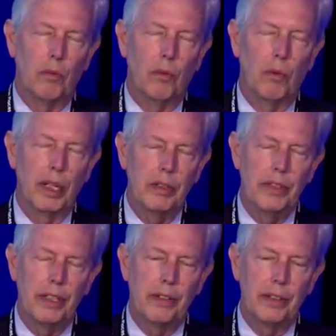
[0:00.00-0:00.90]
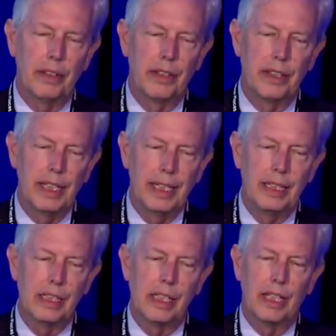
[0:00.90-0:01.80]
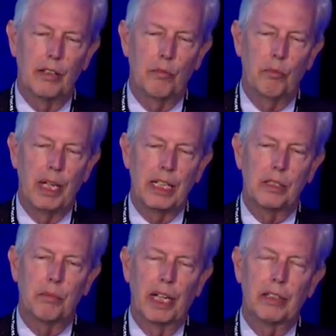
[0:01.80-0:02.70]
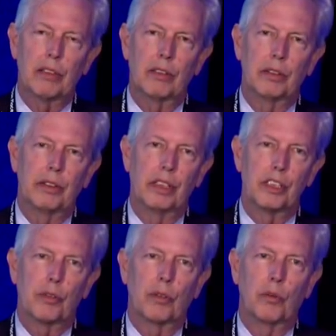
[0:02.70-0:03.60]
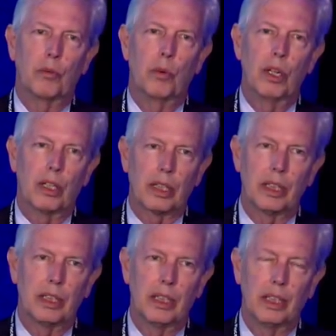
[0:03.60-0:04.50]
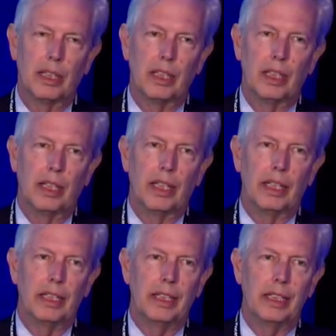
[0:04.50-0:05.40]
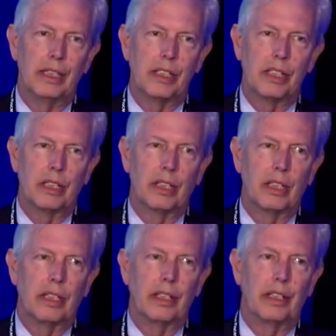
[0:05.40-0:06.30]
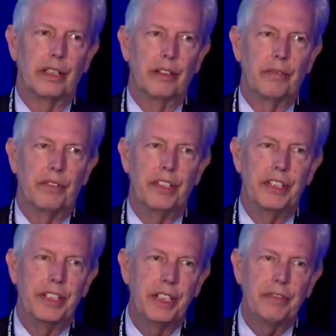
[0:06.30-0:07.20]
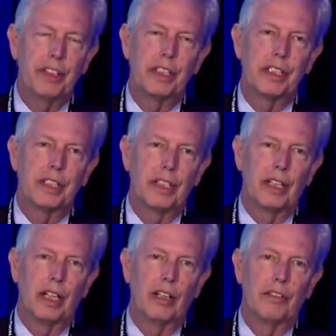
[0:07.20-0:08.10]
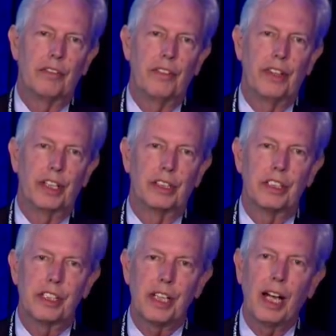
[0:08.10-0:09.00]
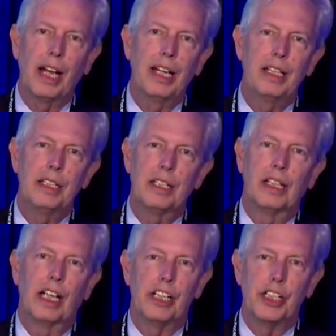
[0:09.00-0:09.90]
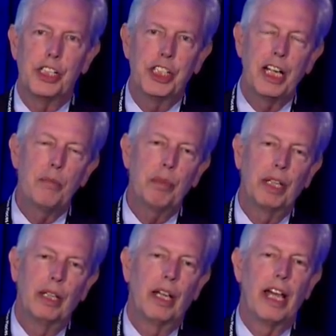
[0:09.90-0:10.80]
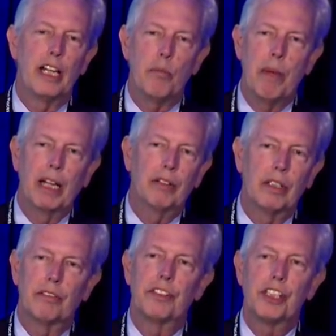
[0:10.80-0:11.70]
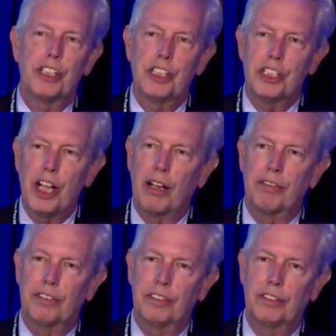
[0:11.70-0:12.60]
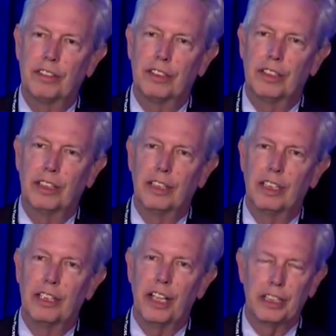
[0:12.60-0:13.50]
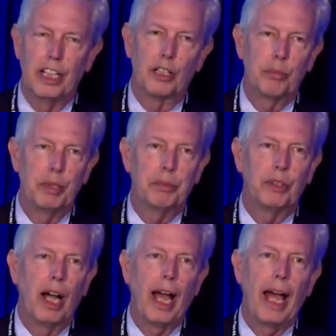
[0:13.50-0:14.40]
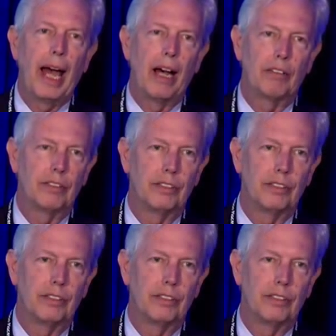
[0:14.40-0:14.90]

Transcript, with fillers: one of the th things that makes micro units work is the difference of the size and shape and amount of stuff that young people have.